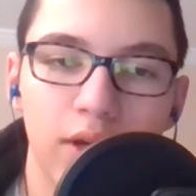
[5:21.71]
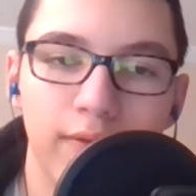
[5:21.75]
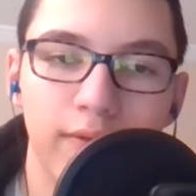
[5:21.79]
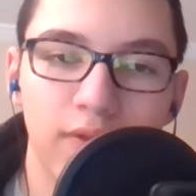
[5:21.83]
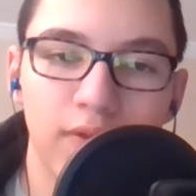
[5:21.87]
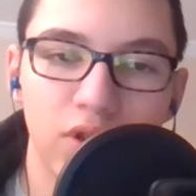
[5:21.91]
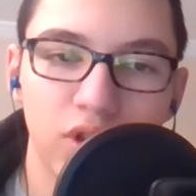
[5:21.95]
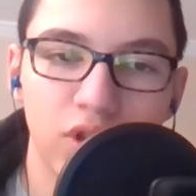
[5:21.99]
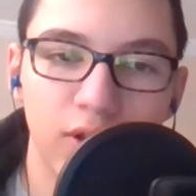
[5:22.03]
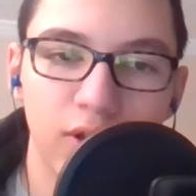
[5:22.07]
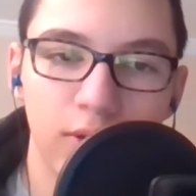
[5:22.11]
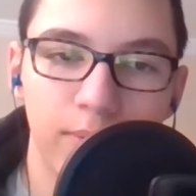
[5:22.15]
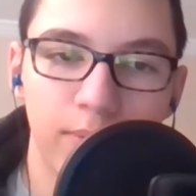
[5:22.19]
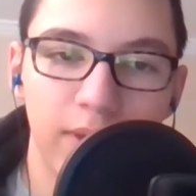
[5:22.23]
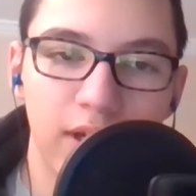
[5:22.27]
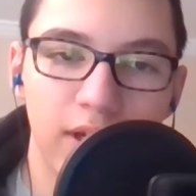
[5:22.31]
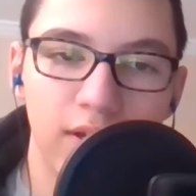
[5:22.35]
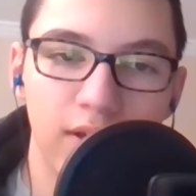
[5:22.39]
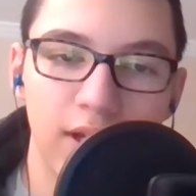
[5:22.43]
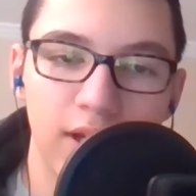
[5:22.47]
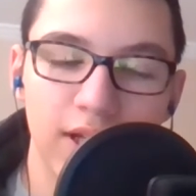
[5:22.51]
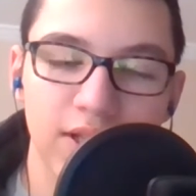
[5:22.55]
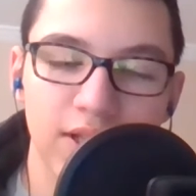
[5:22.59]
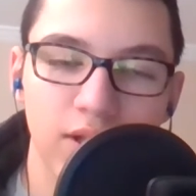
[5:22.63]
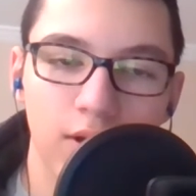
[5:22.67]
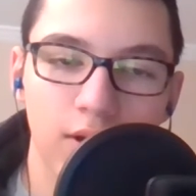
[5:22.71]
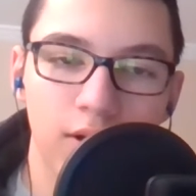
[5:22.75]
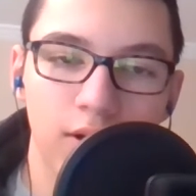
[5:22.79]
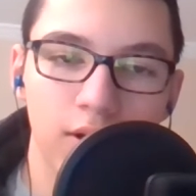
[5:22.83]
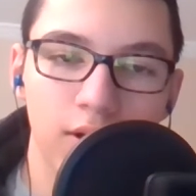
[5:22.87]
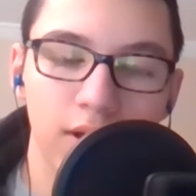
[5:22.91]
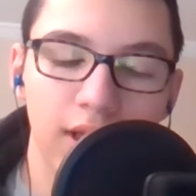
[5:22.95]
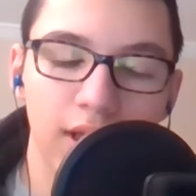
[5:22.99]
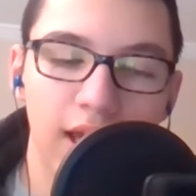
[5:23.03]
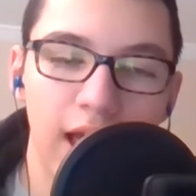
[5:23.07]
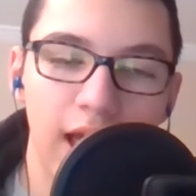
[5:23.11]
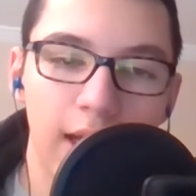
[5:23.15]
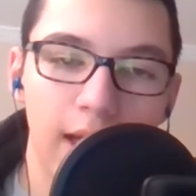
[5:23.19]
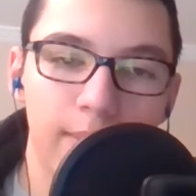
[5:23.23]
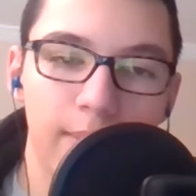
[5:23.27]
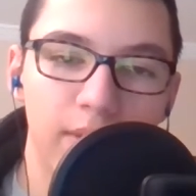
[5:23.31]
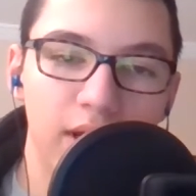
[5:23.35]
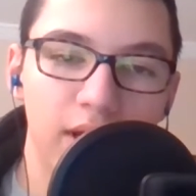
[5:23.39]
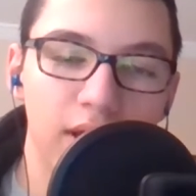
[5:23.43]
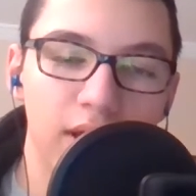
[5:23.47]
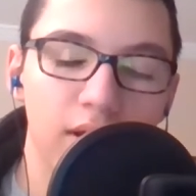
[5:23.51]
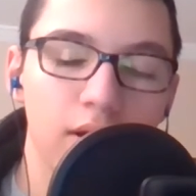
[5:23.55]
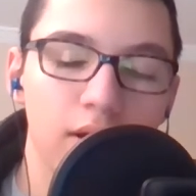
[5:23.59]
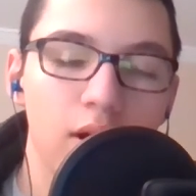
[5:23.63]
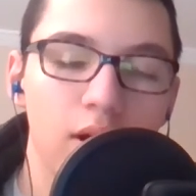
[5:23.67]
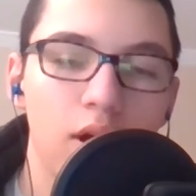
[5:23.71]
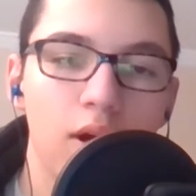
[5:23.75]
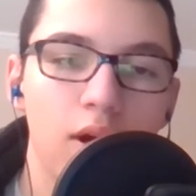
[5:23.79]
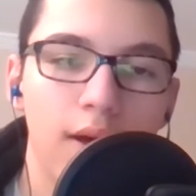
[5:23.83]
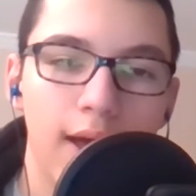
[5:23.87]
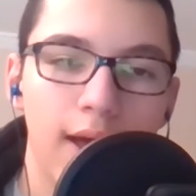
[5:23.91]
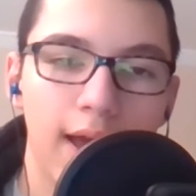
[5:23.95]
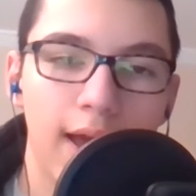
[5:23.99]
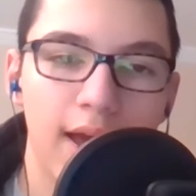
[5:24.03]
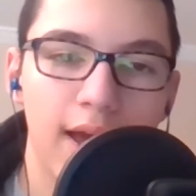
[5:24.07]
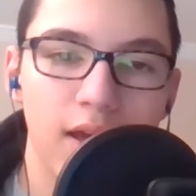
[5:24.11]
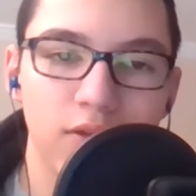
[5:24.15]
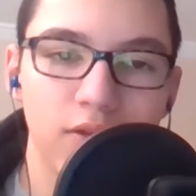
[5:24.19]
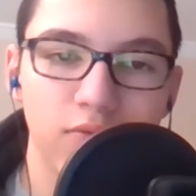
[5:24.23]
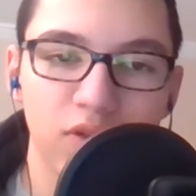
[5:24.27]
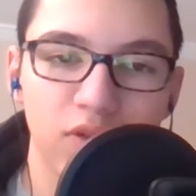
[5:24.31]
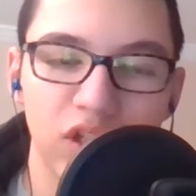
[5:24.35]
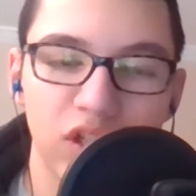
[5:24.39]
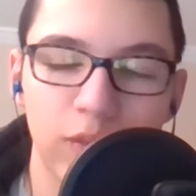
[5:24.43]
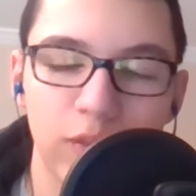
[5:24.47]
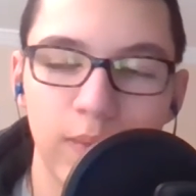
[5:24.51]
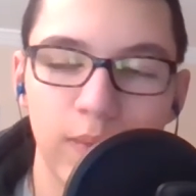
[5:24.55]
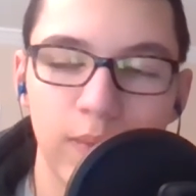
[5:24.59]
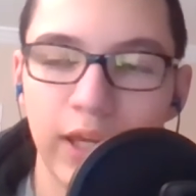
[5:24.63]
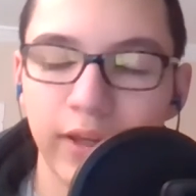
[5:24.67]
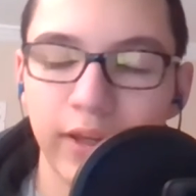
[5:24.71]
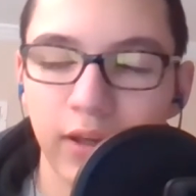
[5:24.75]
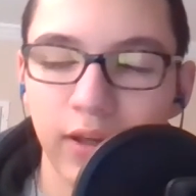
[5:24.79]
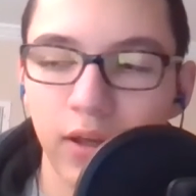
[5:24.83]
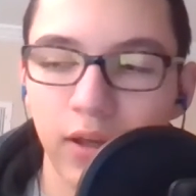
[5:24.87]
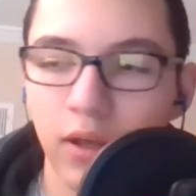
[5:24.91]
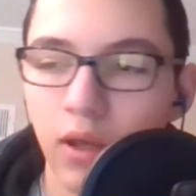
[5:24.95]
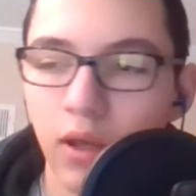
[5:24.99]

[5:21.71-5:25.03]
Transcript: of the gop that is currently happening as we speak